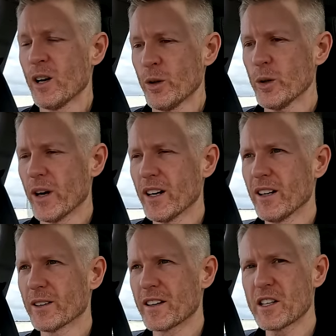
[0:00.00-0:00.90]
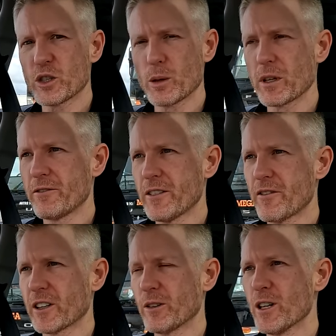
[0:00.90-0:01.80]
Whew, okay, that took a bit of
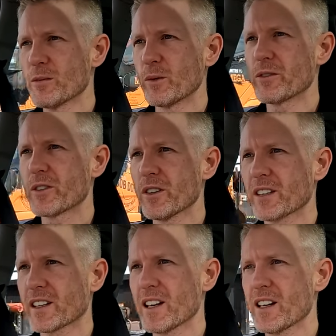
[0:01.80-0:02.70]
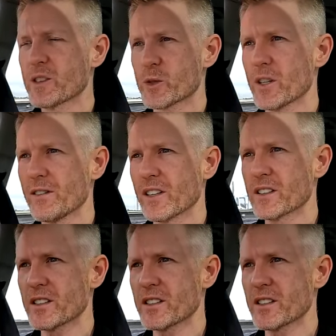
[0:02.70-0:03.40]
faffing around, but we've got the car driving